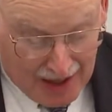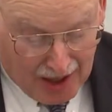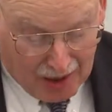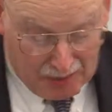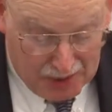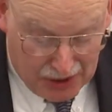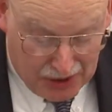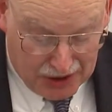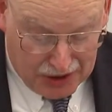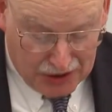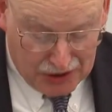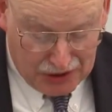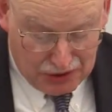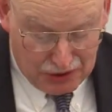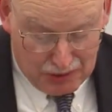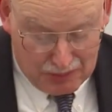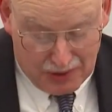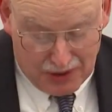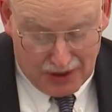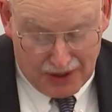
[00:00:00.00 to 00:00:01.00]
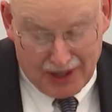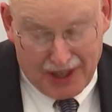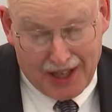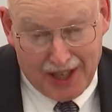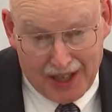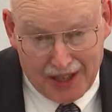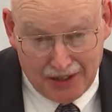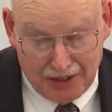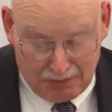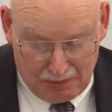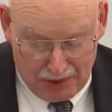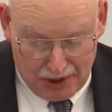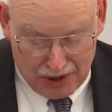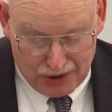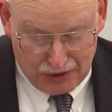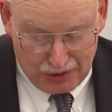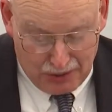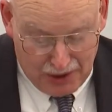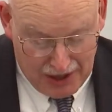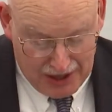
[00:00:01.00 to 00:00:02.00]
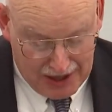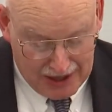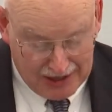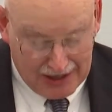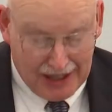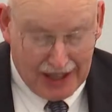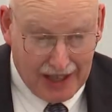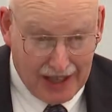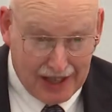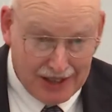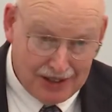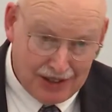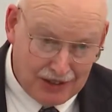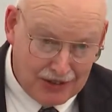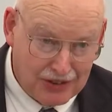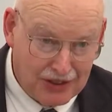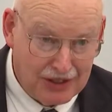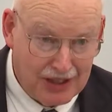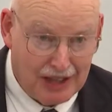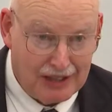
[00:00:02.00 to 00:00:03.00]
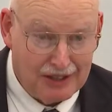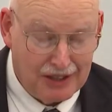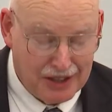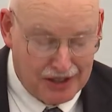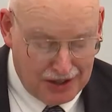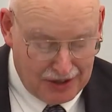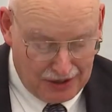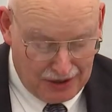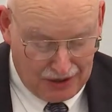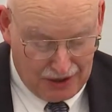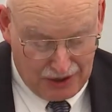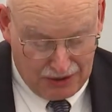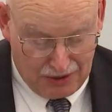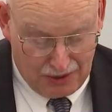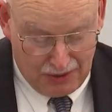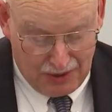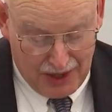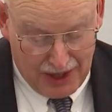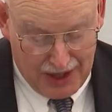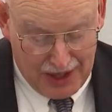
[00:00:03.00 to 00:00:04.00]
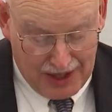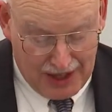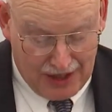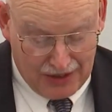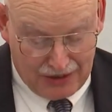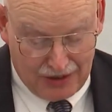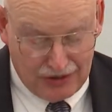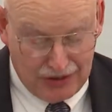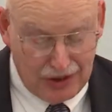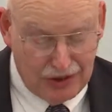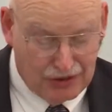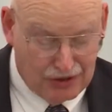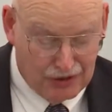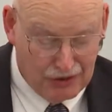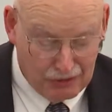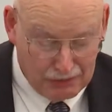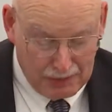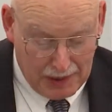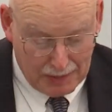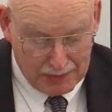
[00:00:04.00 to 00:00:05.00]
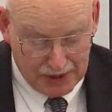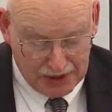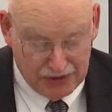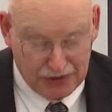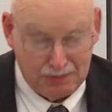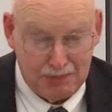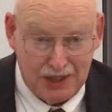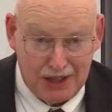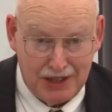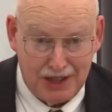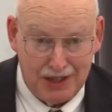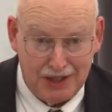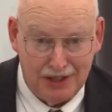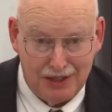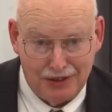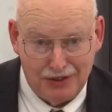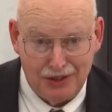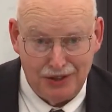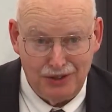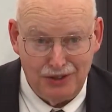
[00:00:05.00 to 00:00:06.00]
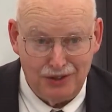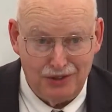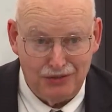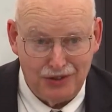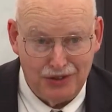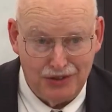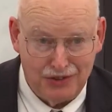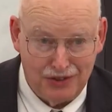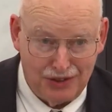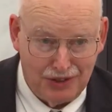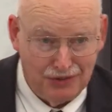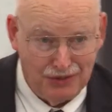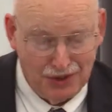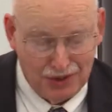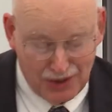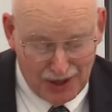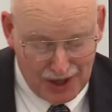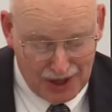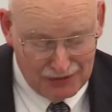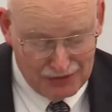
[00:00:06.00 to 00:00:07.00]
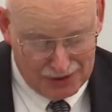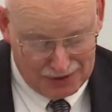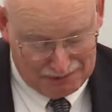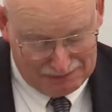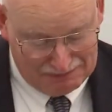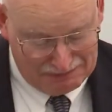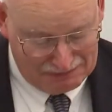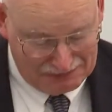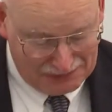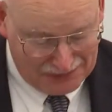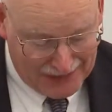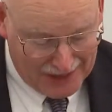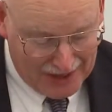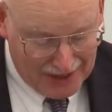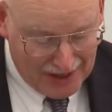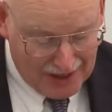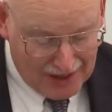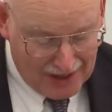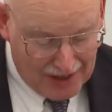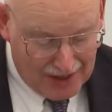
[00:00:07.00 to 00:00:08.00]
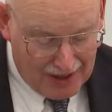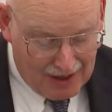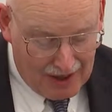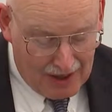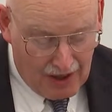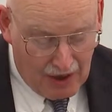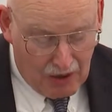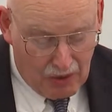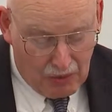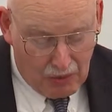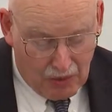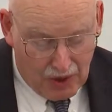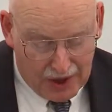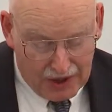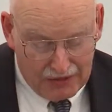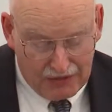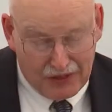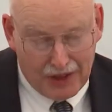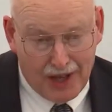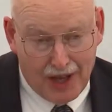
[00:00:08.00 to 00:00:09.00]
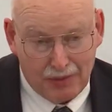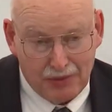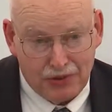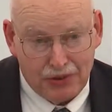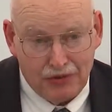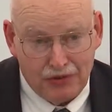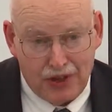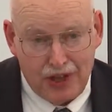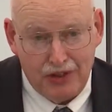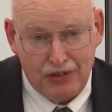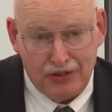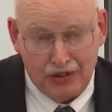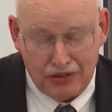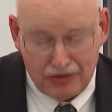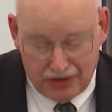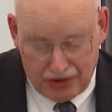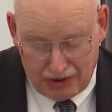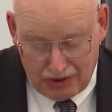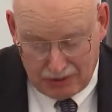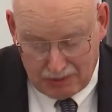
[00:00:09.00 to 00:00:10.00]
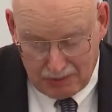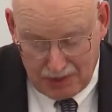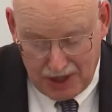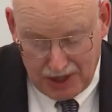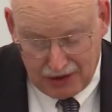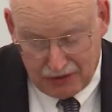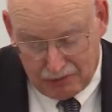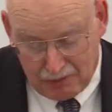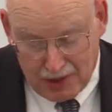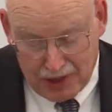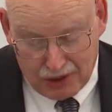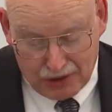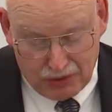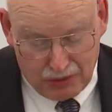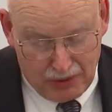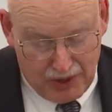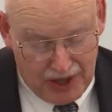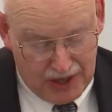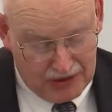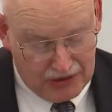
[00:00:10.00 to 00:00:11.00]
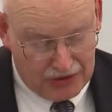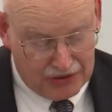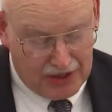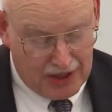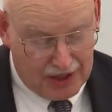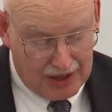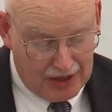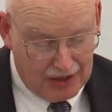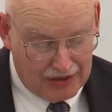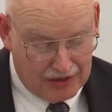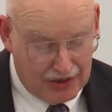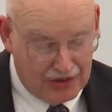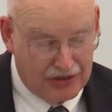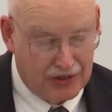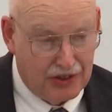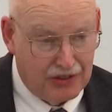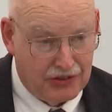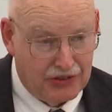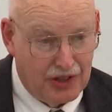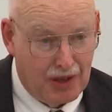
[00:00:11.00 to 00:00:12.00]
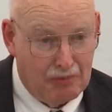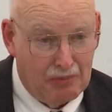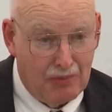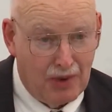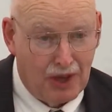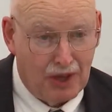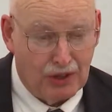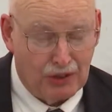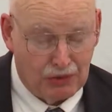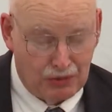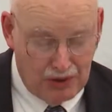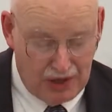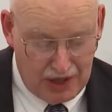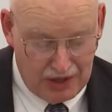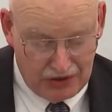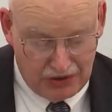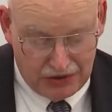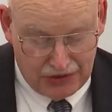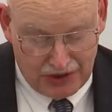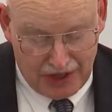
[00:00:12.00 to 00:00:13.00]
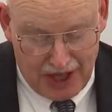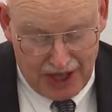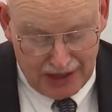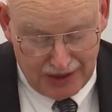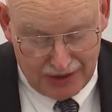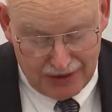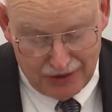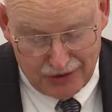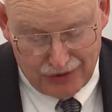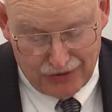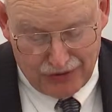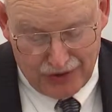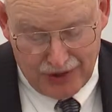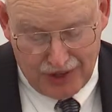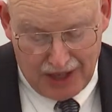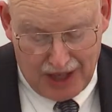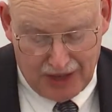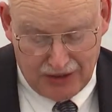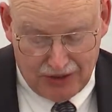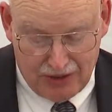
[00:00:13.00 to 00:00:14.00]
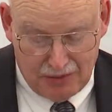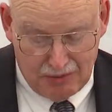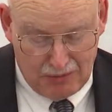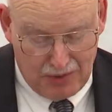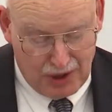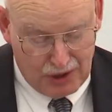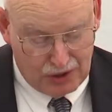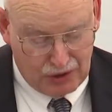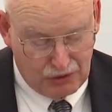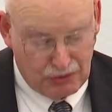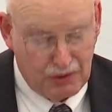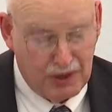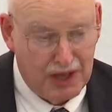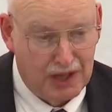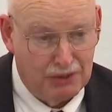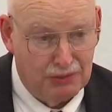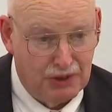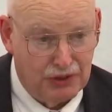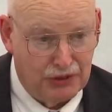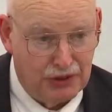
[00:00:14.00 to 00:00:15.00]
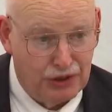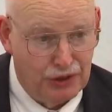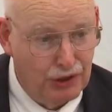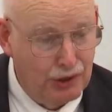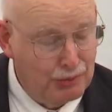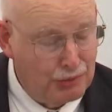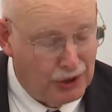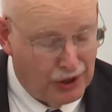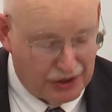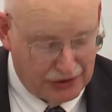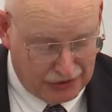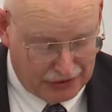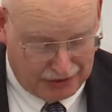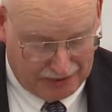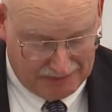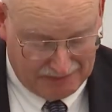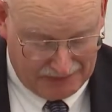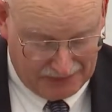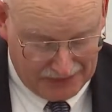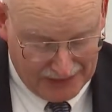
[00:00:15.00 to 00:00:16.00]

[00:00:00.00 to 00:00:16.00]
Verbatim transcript: American humor, and Mark Twain, and incidentally, in another way, as a teacher of public speaking at the University of New Haven. One of the observations that is made of Mark Twain's studies is that some Mark Twain scholars forget that Mark Twain was a humorist